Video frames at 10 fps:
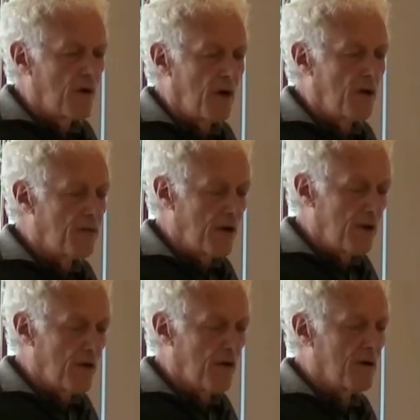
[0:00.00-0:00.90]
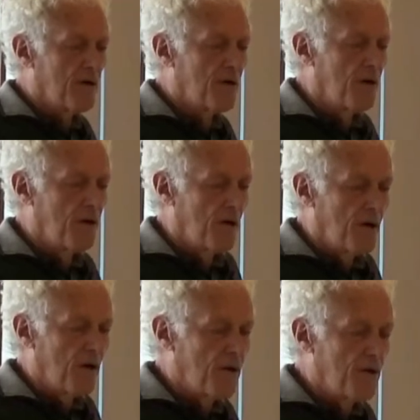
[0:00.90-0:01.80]
And they are
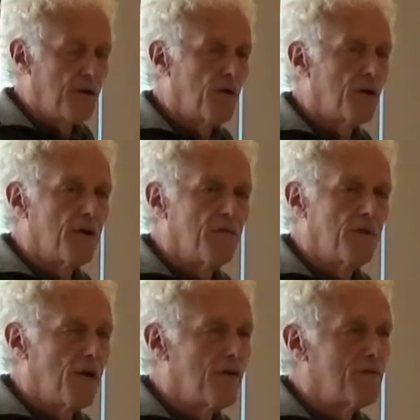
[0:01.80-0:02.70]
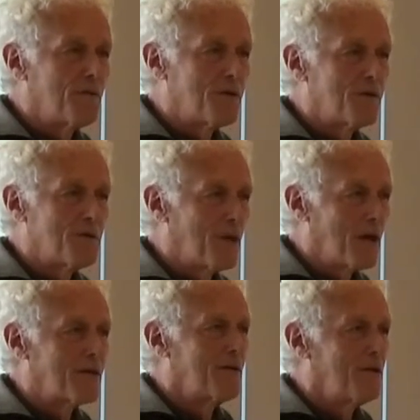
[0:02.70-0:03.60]
the yoga of love, which is
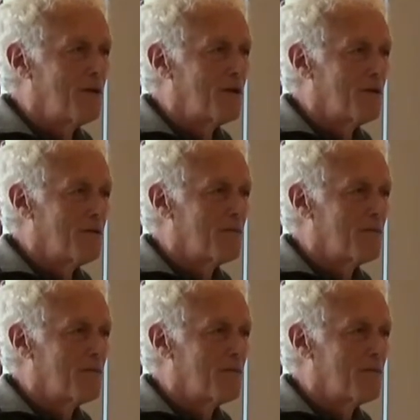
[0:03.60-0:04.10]
bhakti yoga,